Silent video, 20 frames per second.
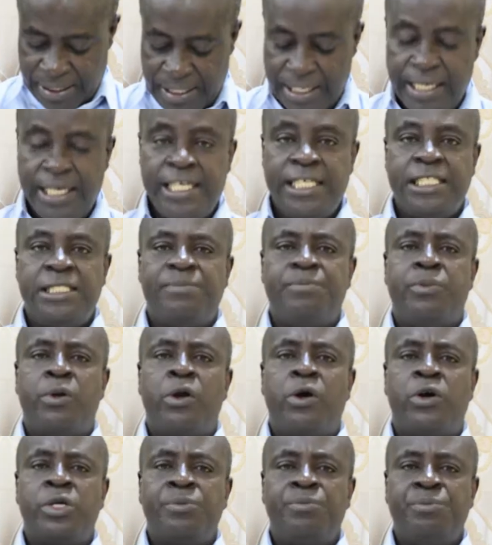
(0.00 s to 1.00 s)
"His
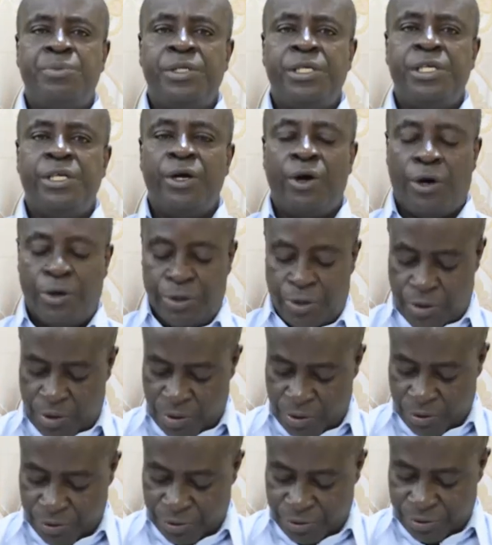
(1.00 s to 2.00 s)
blood be on
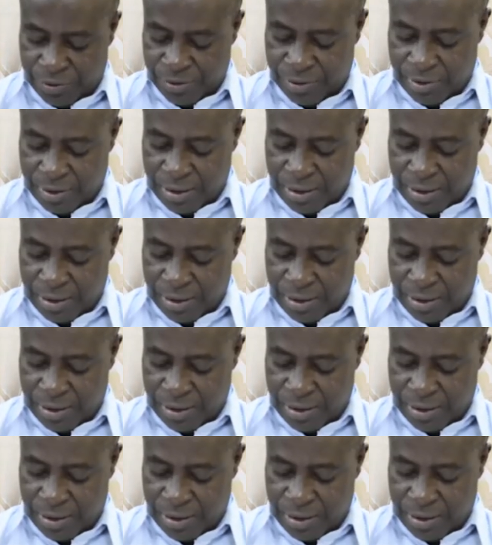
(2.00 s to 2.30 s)
us